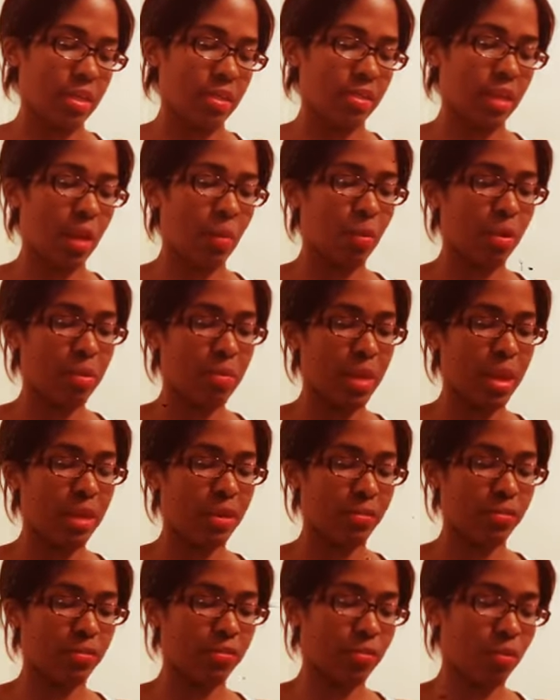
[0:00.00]
They want to make
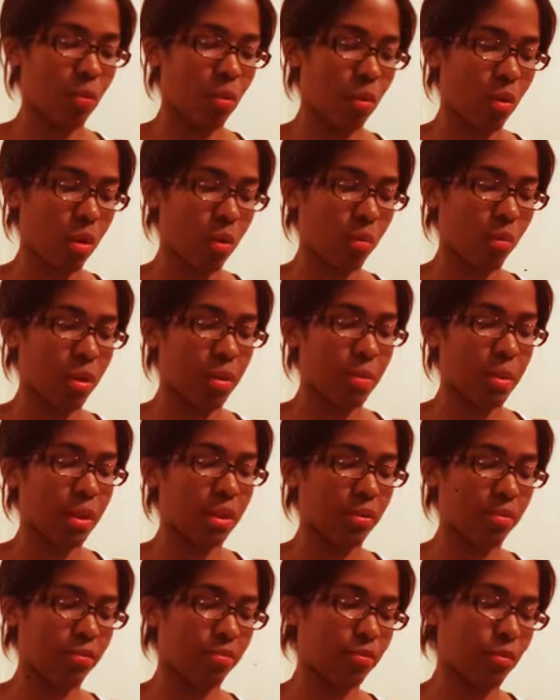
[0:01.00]
it 4
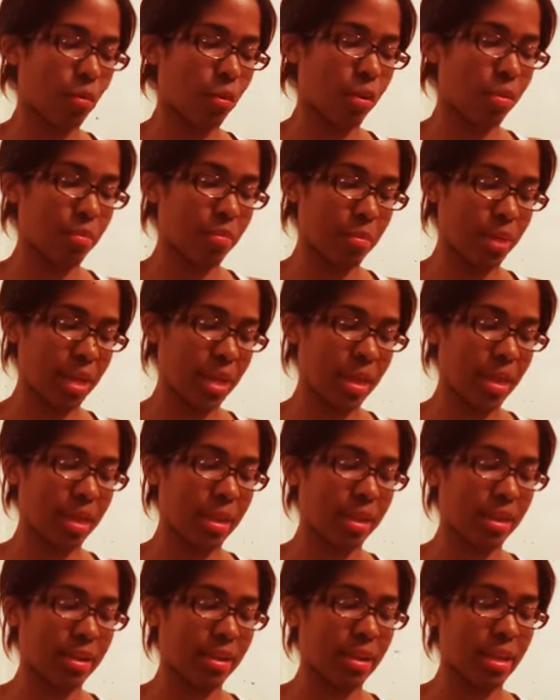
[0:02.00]
women and 4
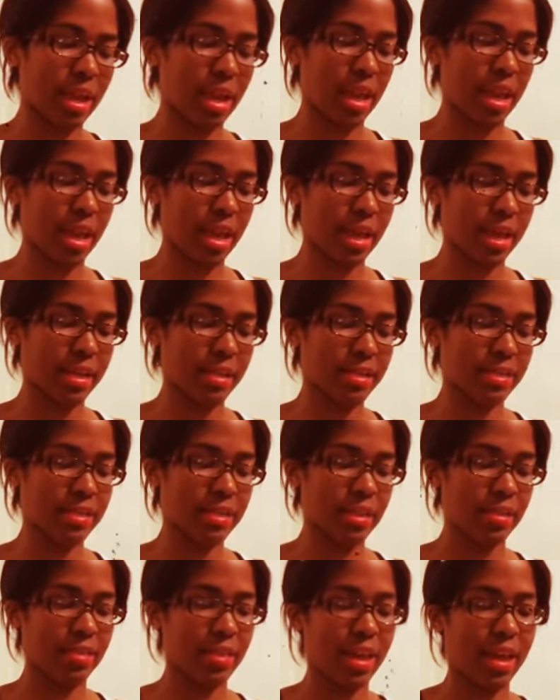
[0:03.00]
men, and
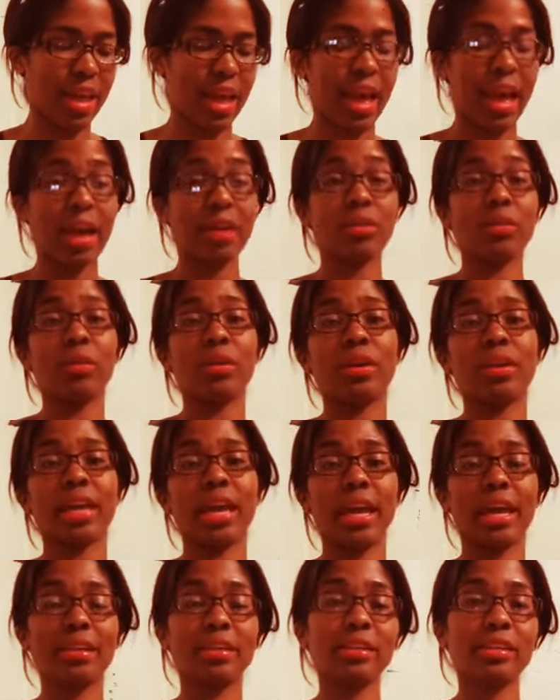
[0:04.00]
they add on
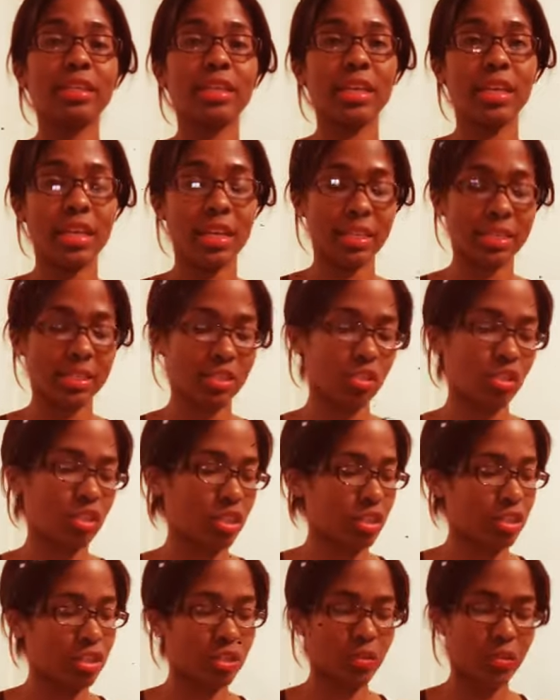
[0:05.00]
Annalise, and
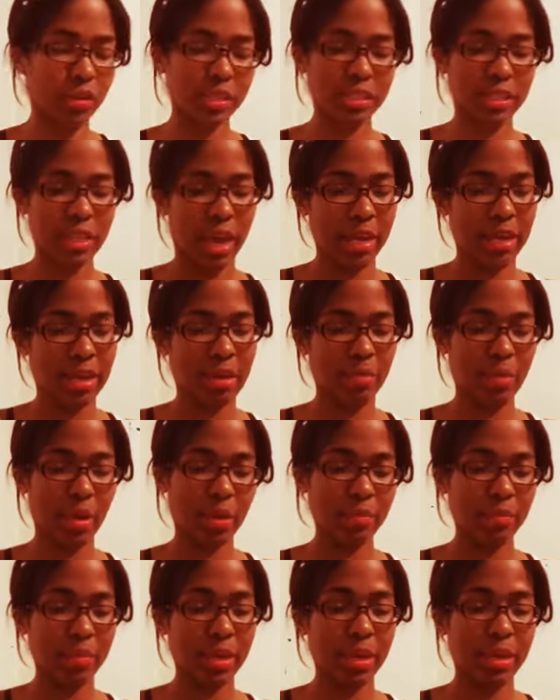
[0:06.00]
she's so excited
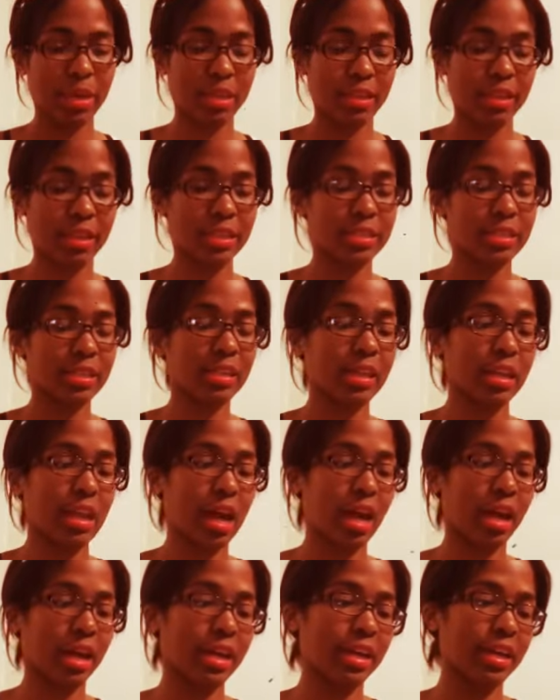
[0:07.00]
about being in this
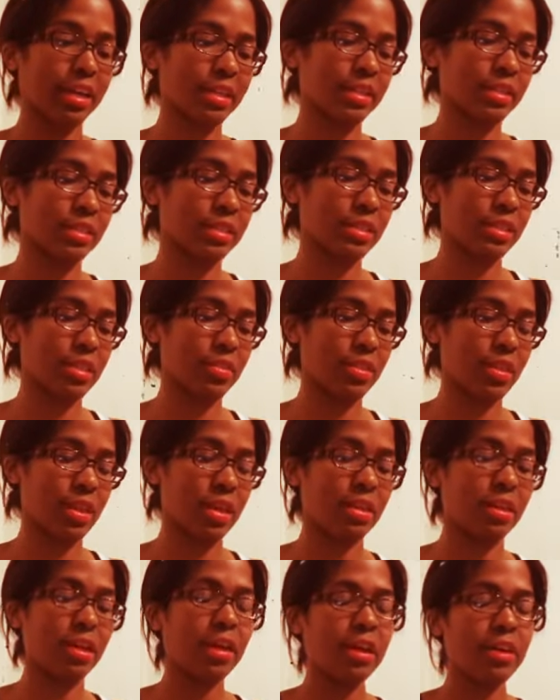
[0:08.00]
alliance. And
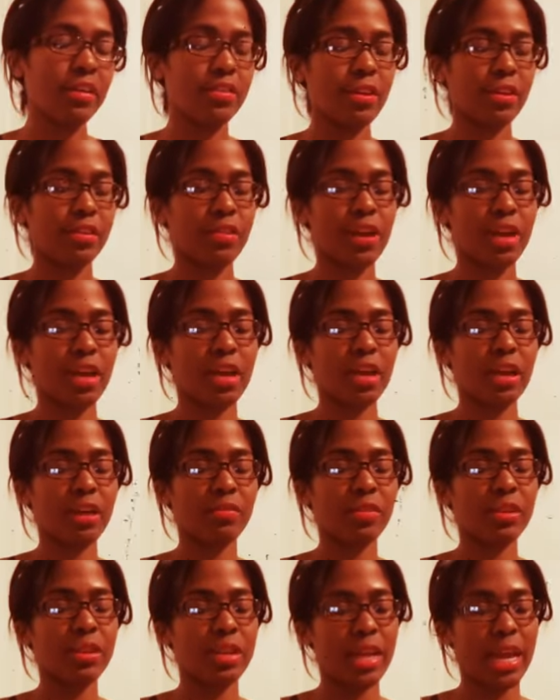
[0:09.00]
then they're thinking
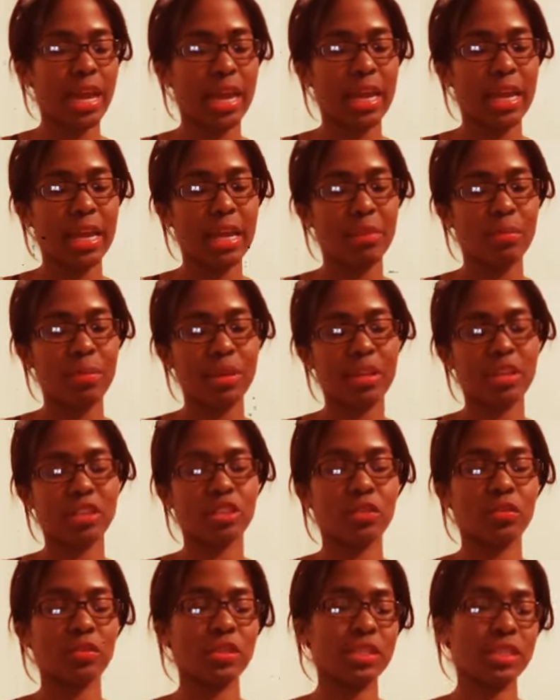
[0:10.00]
of a name, and they
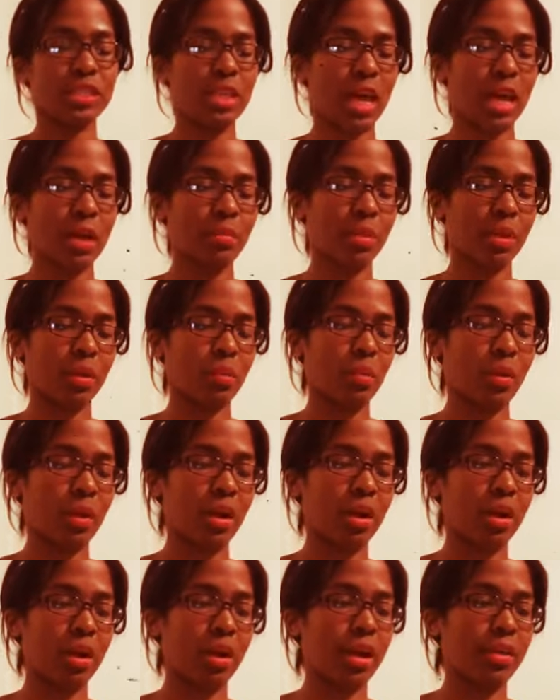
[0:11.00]
showed the segment
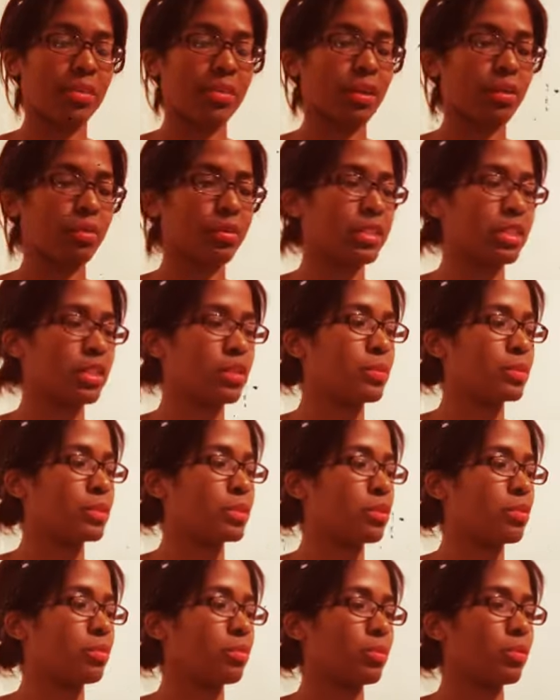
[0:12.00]
where I think Christy was
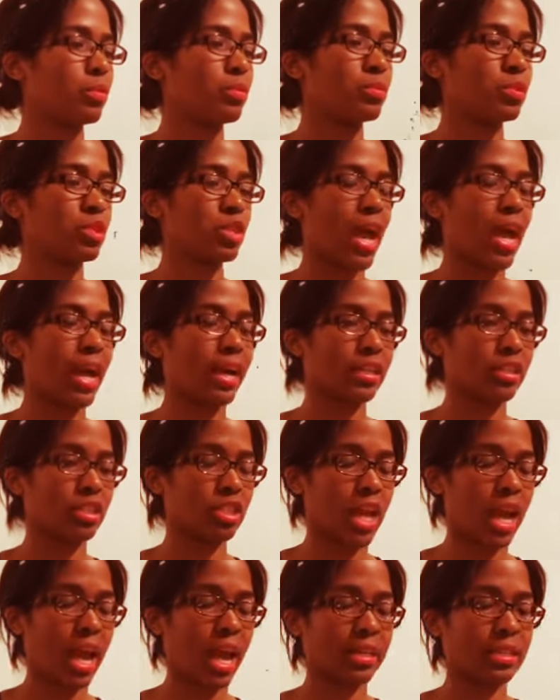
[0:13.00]
in the room, Jack and
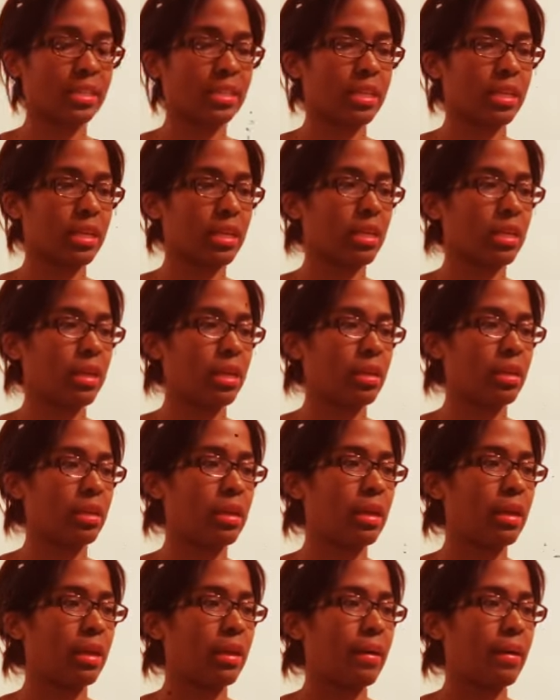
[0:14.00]
Jackson, and